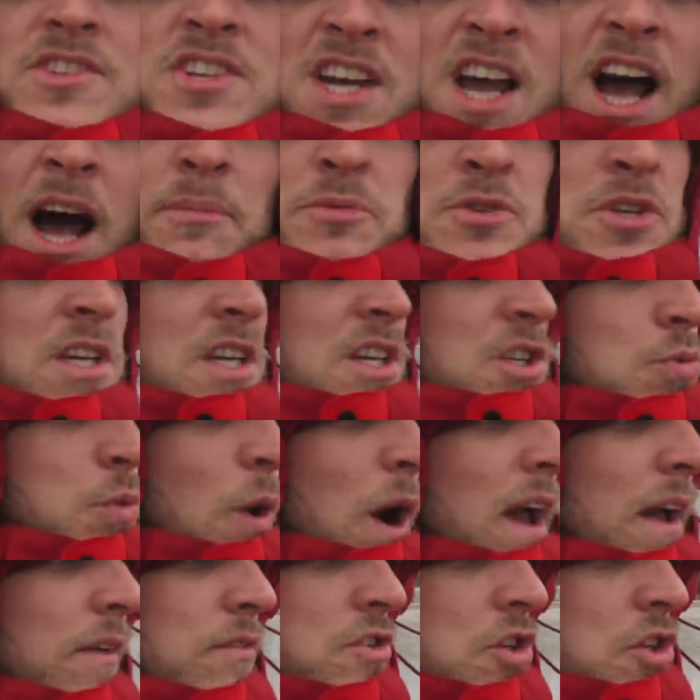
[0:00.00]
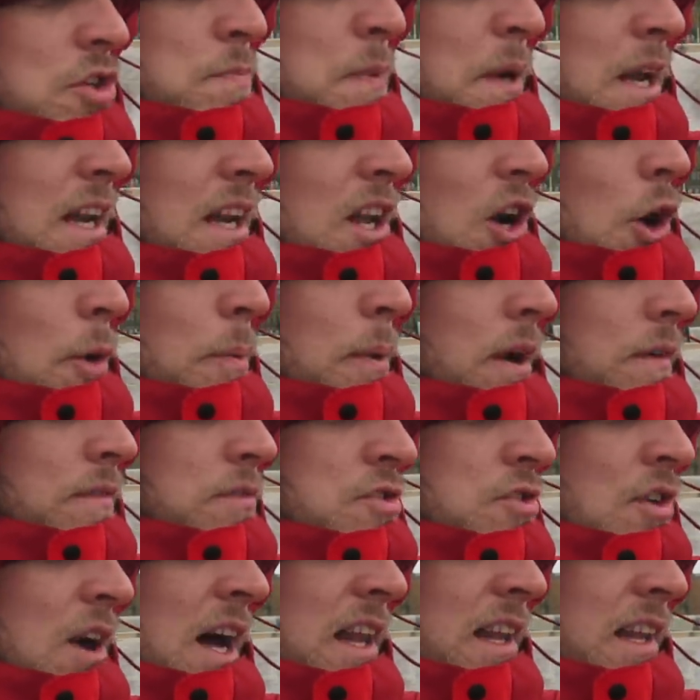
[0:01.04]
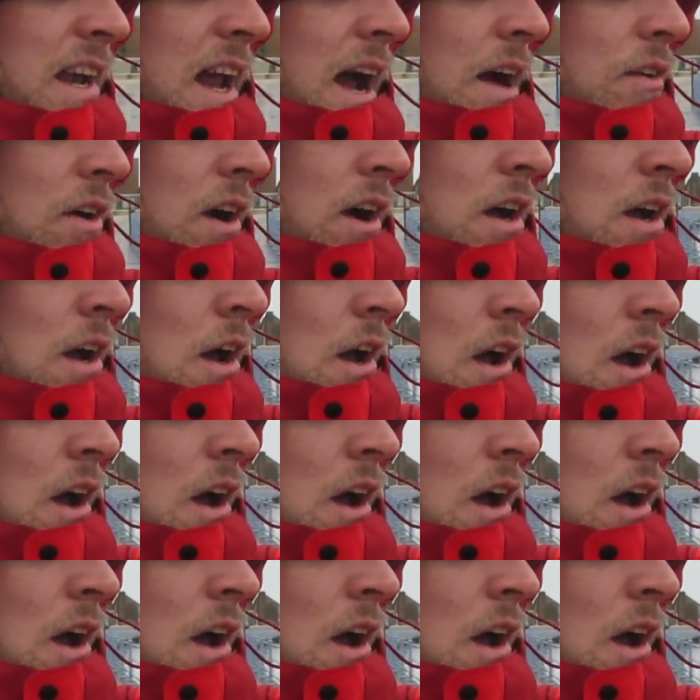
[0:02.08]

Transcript: capture these waves. So it's been a little bit of trial and error.